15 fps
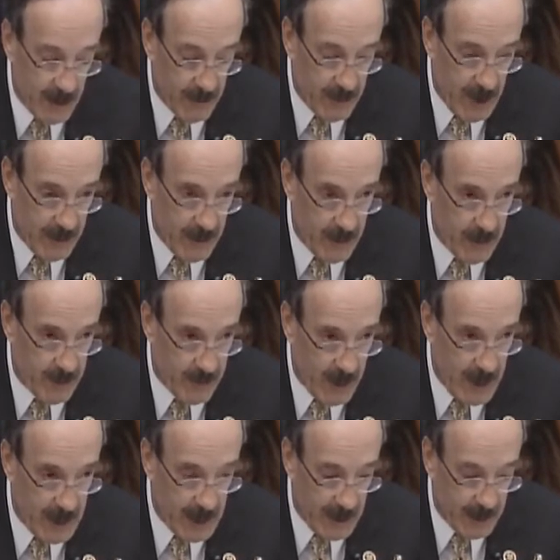rather than
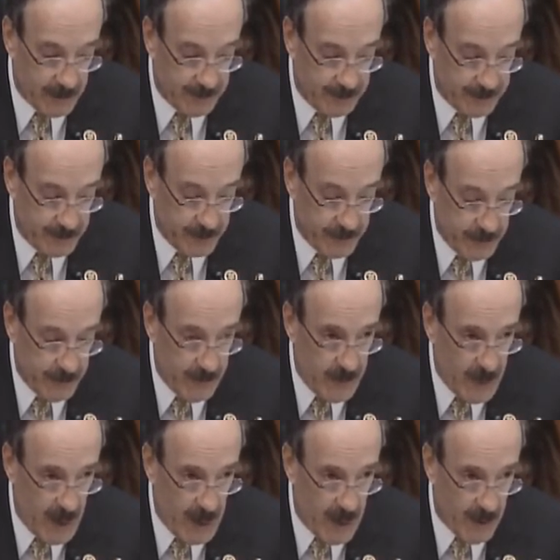break out?
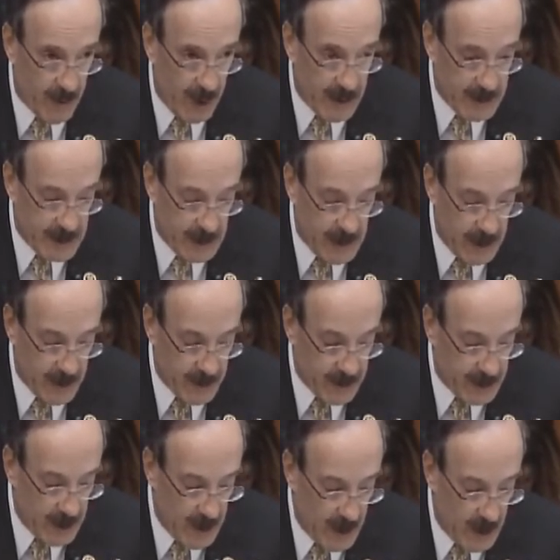Iran's leaders